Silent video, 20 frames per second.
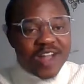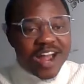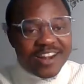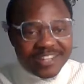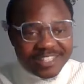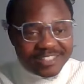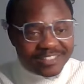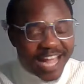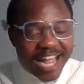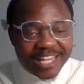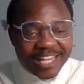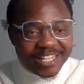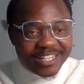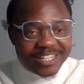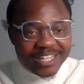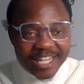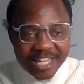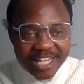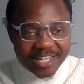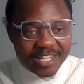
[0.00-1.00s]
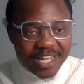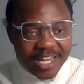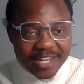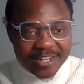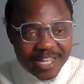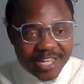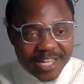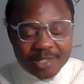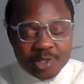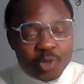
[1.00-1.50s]
you can reside in
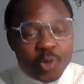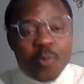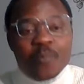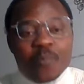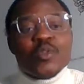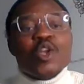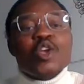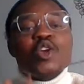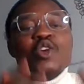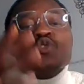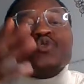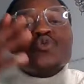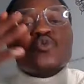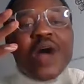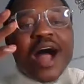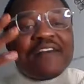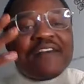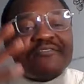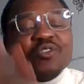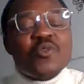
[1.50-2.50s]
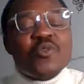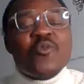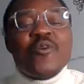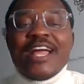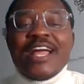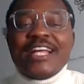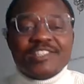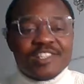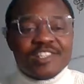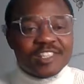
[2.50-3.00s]
it. So you have
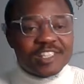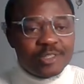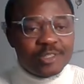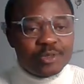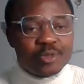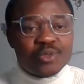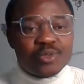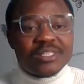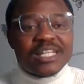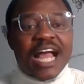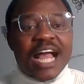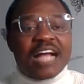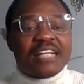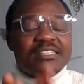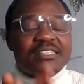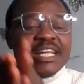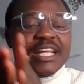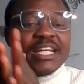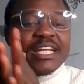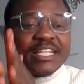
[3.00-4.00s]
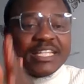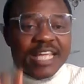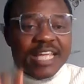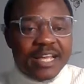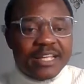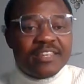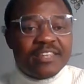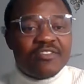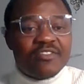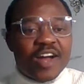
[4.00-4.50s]
no excuse as a
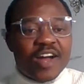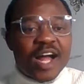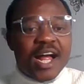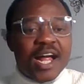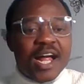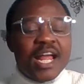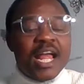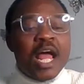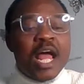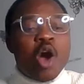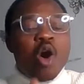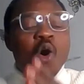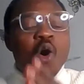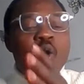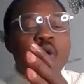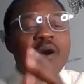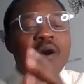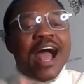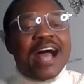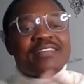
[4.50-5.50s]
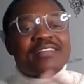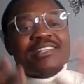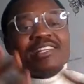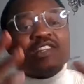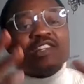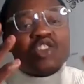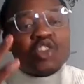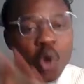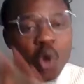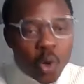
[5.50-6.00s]
caregiver or
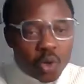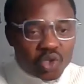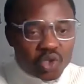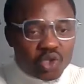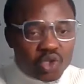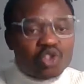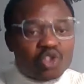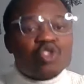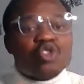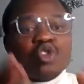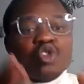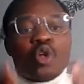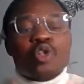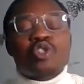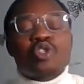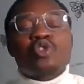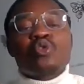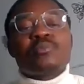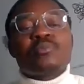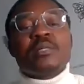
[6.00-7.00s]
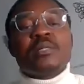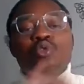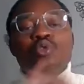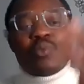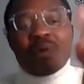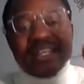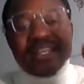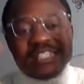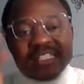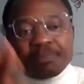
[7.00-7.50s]
as a nurse not to be
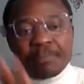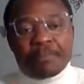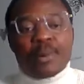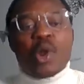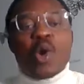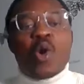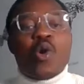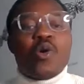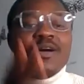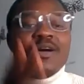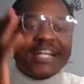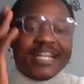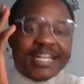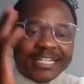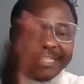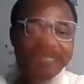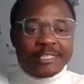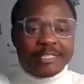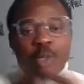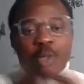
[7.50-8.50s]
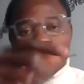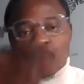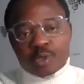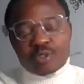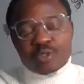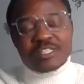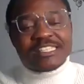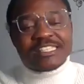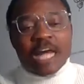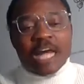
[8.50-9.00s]
able to explore this
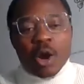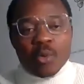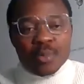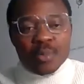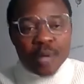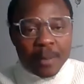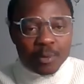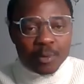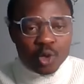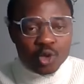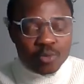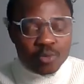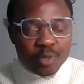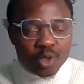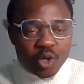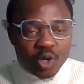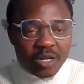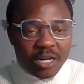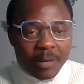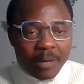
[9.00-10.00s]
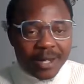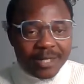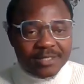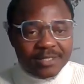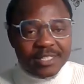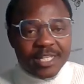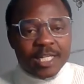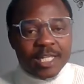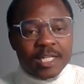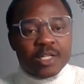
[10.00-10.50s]
opportunity that I'm going to be talking
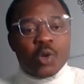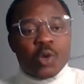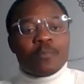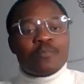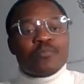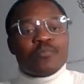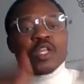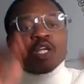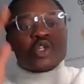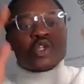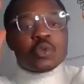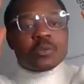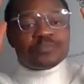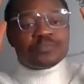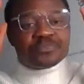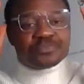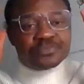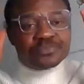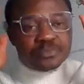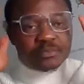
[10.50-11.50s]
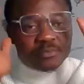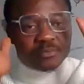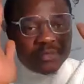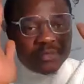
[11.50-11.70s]
about today. No. So,